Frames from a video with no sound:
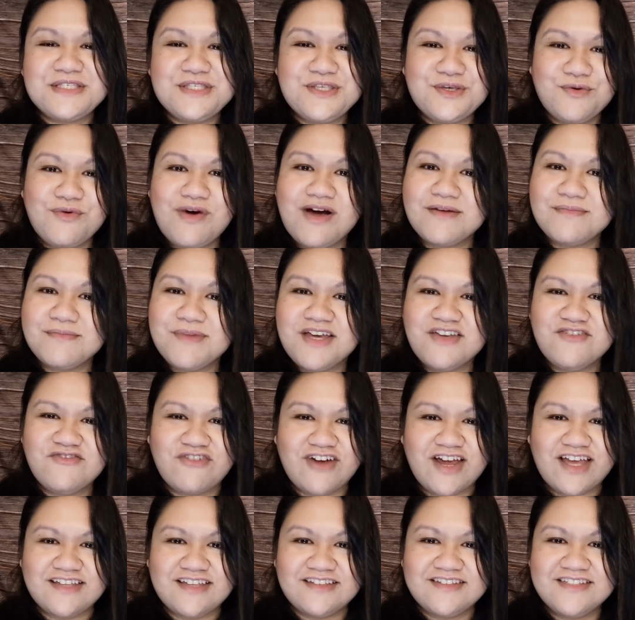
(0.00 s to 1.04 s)
You are my
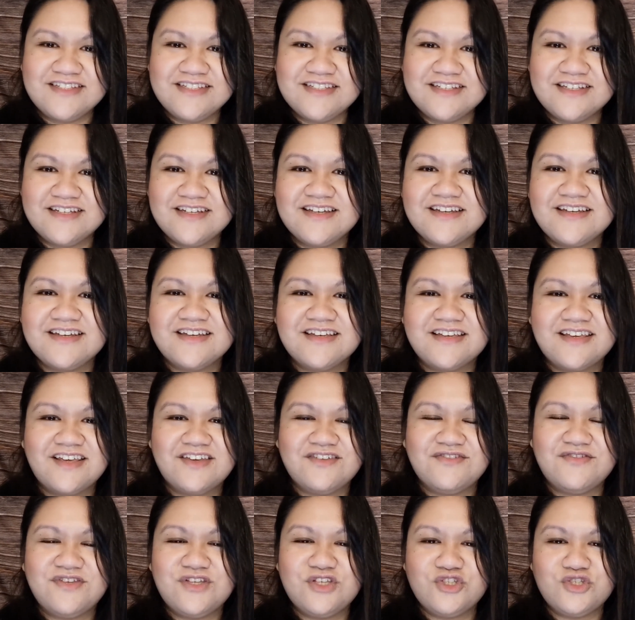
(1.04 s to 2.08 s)
friends
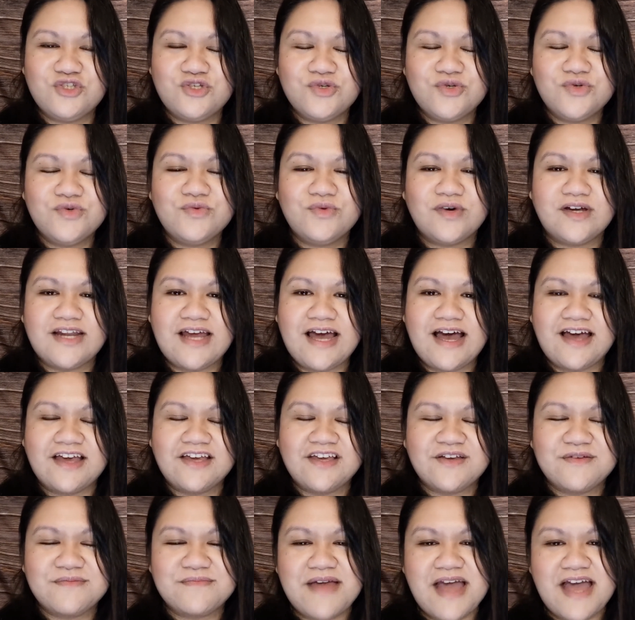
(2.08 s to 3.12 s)
if you do what
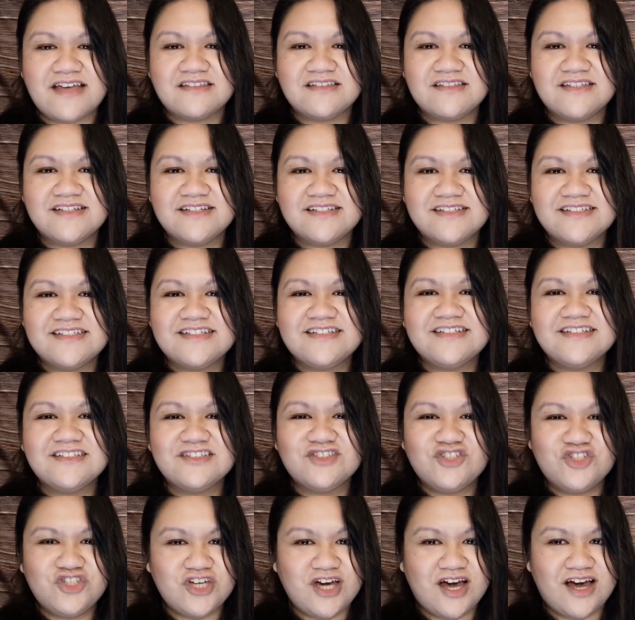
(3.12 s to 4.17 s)
I command.
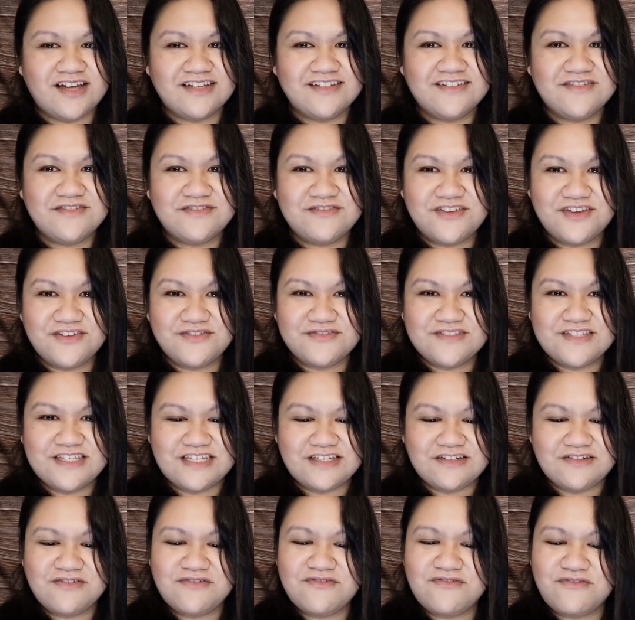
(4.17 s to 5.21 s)
John
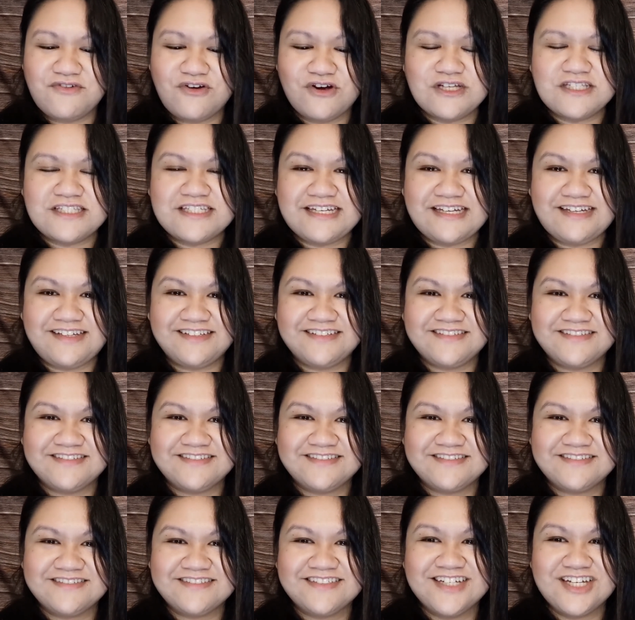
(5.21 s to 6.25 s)
15:14.
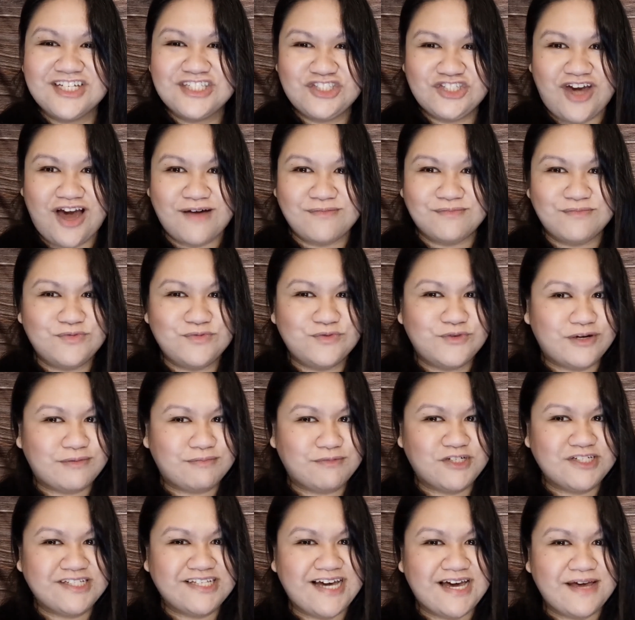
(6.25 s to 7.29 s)
Good job. One
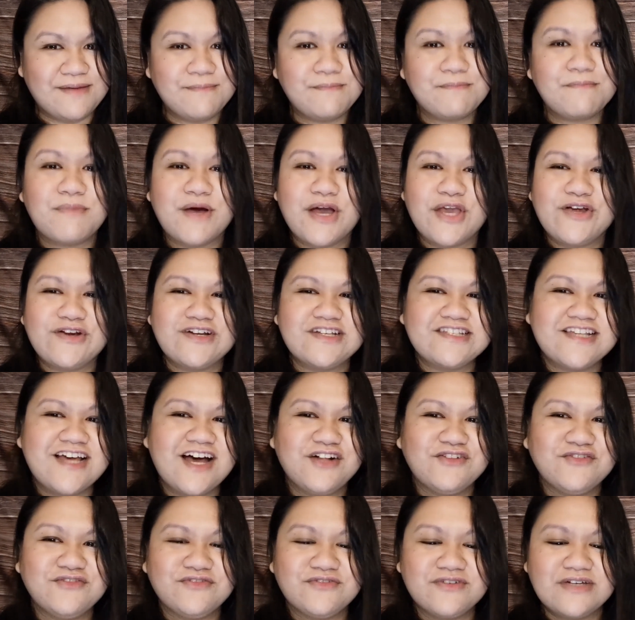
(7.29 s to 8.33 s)
more time by
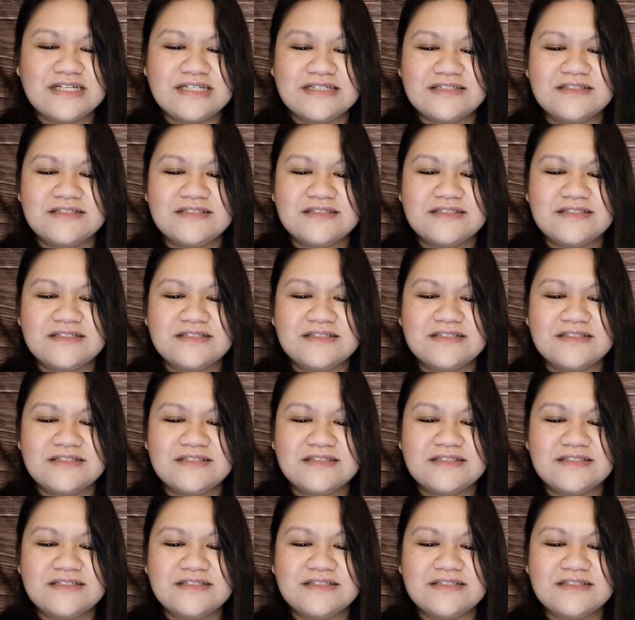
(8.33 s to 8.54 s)
yourself.